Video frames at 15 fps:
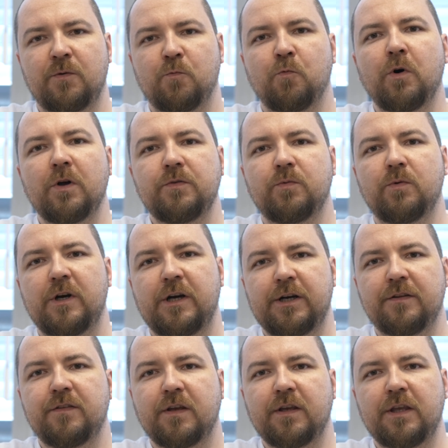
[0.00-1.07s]
what were
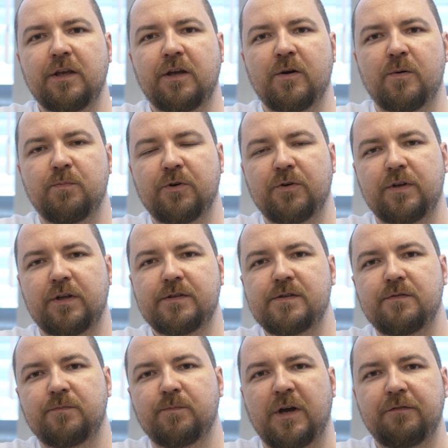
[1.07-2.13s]
the key components
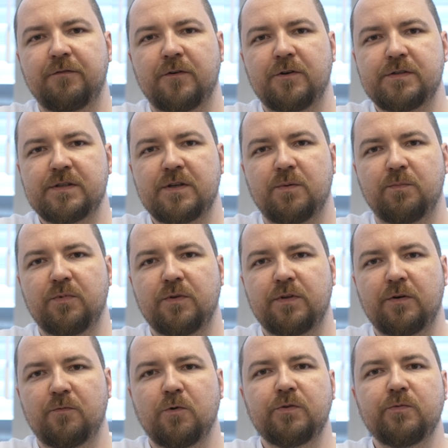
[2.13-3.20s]
of my first
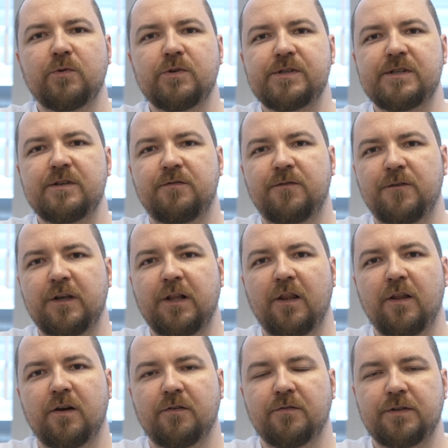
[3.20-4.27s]
computer, what was the
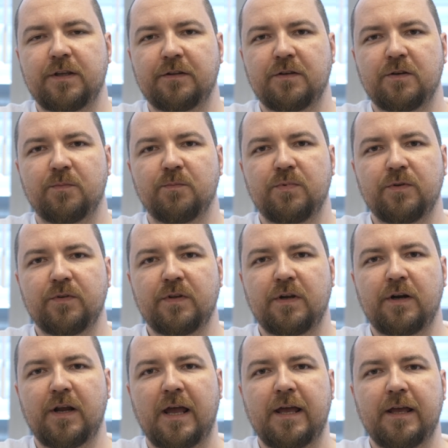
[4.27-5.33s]
feel of that
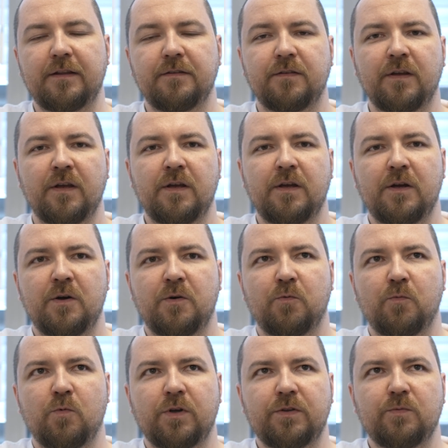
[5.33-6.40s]
computer, and
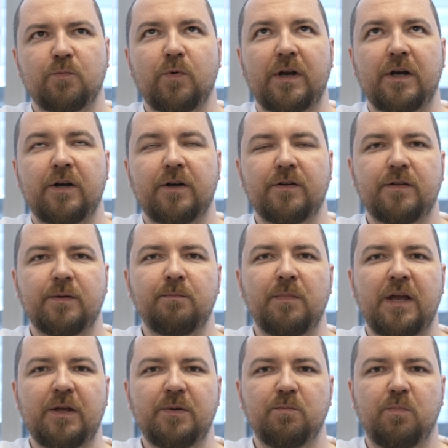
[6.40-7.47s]
what were the main